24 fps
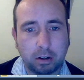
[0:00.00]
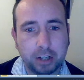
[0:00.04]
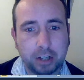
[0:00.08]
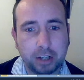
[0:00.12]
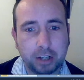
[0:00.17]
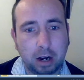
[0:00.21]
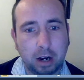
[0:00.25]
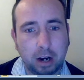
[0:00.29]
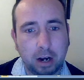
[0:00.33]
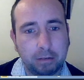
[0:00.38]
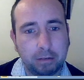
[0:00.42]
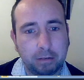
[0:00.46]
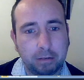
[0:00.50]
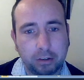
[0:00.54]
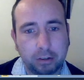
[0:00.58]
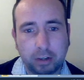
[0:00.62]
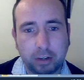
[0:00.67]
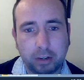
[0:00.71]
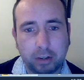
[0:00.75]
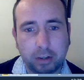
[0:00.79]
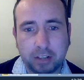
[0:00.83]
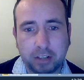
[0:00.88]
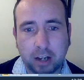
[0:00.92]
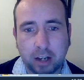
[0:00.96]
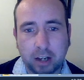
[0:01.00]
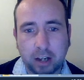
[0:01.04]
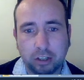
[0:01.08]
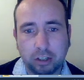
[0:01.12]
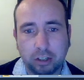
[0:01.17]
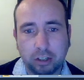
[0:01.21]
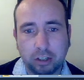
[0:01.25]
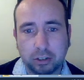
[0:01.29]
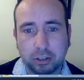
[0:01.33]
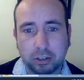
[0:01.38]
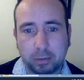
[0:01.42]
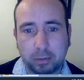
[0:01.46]
of
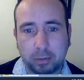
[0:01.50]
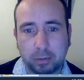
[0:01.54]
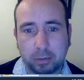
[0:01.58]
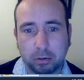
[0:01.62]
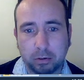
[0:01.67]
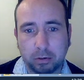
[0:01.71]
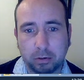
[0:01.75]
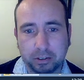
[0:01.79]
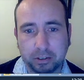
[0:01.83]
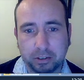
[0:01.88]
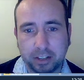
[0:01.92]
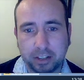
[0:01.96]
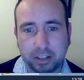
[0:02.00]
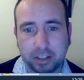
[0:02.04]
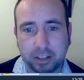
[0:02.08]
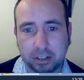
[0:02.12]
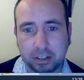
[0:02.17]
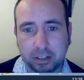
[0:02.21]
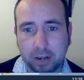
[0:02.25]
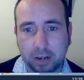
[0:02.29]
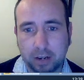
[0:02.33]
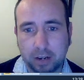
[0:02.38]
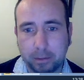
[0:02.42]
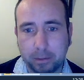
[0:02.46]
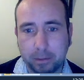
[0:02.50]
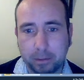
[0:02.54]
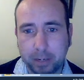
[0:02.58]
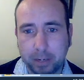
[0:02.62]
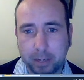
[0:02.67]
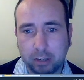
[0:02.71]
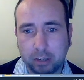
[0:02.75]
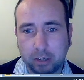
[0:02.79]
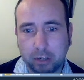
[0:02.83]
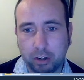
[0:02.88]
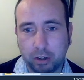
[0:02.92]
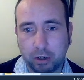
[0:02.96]
transactions processed on the
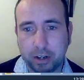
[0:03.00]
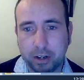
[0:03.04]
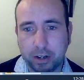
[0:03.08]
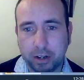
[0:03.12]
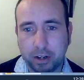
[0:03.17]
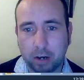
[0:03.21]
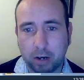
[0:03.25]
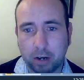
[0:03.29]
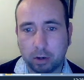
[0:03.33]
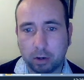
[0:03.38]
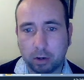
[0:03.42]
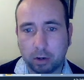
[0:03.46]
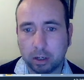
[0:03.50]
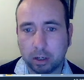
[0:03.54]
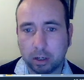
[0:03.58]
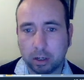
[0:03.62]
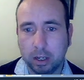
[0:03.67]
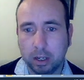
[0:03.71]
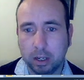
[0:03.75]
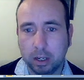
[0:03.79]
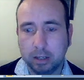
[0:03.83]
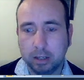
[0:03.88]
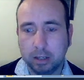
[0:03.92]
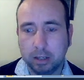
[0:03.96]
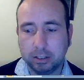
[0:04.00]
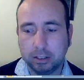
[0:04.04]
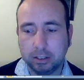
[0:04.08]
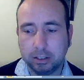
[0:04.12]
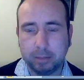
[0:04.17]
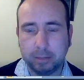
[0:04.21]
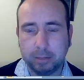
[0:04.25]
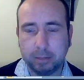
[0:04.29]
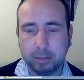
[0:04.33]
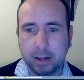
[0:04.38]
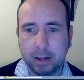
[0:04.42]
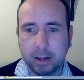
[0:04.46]
Bitcoin network
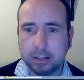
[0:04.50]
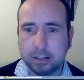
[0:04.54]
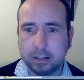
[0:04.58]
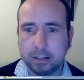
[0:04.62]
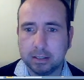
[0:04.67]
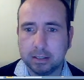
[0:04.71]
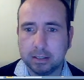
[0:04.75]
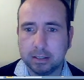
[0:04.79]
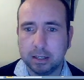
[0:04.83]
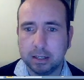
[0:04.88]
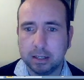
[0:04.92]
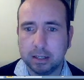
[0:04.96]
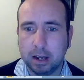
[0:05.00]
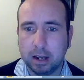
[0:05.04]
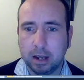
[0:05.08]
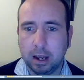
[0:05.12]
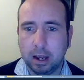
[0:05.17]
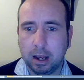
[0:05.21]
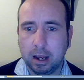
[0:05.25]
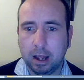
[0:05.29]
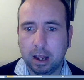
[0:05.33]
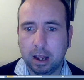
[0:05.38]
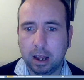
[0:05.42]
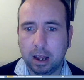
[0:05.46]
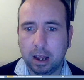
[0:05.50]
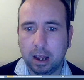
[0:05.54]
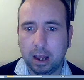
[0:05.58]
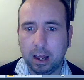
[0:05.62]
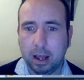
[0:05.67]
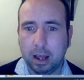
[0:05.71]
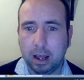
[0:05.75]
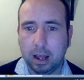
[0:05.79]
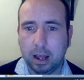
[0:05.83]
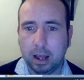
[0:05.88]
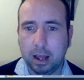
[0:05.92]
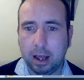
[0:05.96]
spend
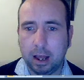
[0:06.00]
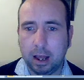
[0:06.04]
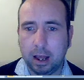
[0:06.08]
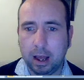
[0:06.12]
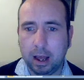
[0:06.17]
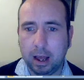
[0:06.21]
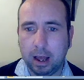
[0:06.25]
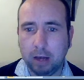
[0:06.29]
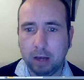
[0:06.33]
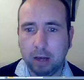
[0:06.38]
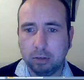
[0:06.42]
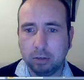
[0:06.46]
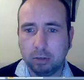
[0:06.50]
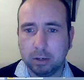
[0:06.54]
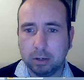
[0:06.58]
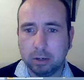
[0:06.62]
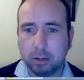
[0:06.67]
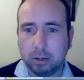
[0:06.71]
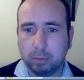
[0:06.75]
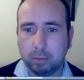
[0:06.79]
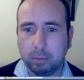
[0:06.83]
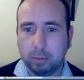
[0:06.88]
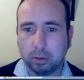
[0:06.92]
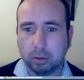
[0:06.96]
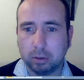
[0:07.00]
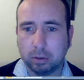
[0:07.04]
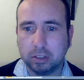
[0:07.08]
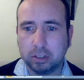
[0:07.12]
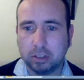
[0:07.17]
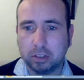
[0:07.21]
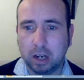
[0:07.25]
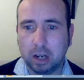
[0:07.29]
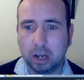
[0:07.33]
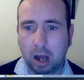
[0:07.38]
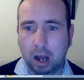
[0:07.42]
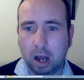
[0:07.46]
outputs
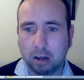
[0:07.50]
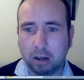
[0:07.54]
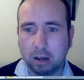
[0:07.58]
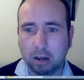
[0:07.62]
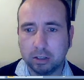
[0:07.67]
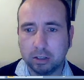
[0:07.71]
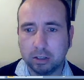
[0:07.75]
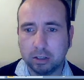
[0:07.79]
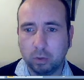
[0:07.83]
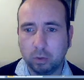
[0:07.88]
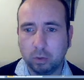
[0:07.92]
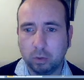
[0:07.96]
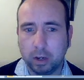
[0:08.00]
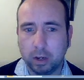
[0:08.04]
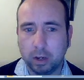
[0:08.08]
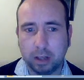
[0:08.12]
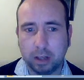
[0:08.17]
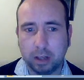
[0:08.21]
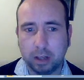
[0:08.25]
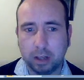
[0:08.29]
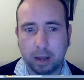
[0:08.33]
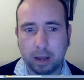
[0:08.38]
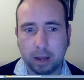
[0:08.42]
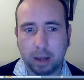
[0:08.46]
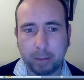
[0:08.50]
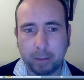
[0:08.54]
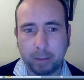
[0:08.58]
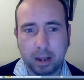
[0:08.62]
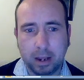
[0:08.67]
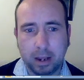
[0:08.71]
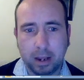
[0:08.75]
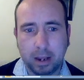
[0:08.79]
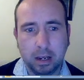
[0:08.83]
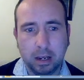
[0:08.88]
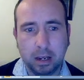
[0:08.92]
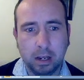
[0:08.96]
locked with a pay
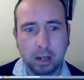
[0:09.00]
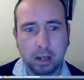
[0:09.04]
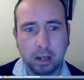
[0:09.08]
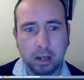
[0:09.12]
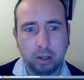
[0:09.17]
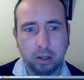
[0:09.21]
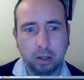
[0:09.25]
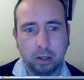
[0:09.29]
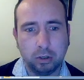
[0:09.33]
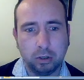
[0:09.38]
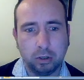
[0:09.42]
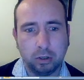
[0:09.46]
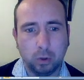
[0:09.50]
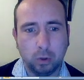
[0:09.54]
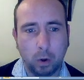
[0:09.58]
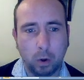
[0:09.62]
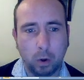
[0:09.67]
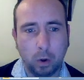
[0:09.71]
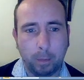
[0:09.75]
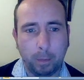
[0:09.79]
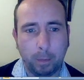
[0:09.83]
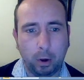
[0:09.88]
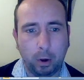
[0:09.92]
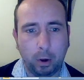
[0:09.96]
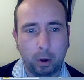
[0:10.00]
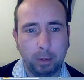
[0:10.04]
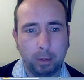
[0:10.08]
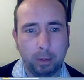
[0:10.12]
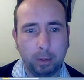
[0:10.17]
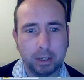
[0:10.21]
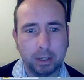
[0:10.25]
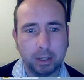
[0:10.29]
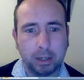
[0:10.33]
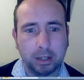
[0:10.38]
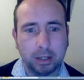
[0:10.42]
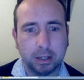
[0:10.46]
to
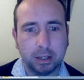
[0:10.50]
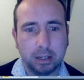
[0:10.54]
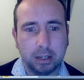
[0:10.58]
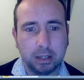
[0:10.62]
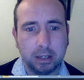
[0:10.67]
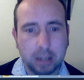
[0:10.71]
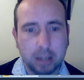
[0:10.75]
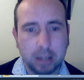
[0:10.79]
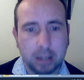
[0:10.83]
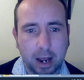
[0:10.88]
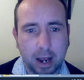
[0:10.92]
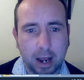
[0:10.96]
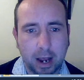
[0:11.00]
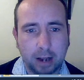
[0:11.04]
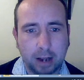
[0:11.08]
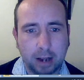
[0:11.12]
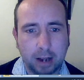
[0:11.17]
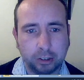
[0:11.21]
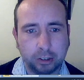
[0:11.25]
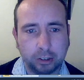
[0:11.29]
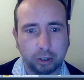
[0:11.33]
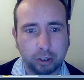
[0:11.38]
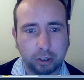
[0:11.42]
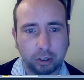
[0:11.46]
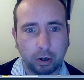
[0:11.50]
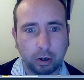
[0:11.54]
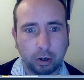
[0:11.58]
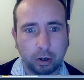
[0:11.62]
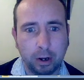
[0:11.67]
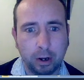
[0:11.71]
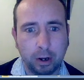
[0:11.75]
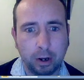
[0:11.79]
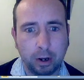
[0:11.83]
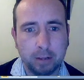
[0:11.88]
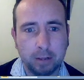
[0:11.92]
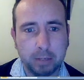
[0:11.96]
public key hash or
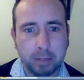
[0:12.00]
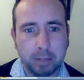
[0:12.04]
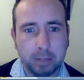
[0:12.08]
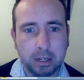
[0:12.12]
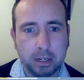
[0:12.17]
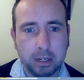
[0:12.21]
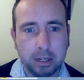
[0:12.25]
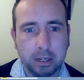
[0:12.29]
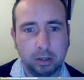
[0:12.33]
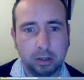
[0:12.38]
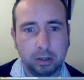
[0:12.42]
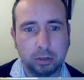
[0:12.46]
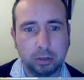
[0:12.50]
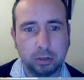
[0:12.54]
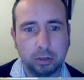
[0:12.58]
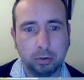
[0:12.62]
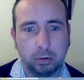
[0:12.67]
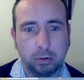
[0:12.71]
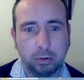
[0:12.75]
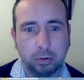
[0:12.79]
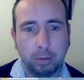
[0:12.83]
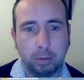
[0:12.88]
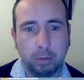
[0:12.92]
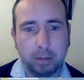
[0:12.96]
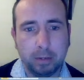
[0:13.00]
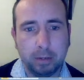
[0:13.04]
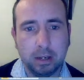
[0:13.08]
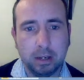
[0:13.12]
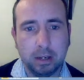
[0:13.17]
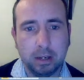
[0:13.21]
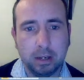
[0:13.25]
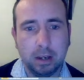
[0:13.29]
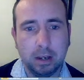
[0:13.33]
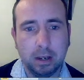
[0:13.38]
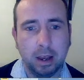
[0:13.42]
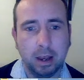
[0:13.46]

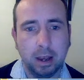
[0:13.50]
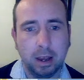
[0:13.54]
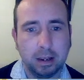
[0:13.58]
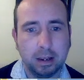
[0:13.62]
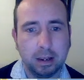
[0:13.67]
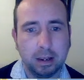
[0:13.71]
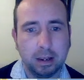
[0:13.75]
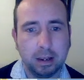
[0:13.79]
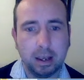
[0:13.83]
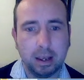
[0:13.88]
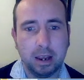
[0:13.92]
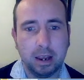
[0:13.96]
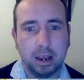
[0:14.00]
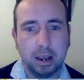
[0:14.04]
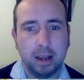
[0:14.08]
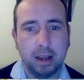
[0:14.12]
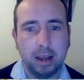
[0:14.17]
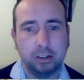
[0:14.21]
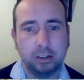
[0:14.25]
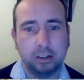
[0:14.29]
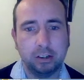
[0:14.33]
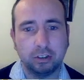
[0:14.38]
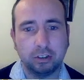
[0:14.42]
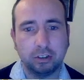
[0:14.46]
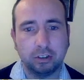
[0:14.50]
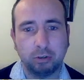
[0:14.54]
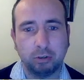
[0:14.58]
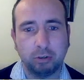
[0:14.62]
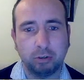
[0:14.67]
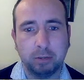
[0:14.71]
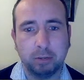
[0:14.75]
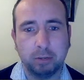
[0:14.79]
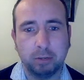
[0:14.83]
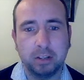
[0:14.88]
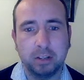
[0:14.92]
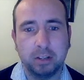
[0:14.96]
P2PKH script.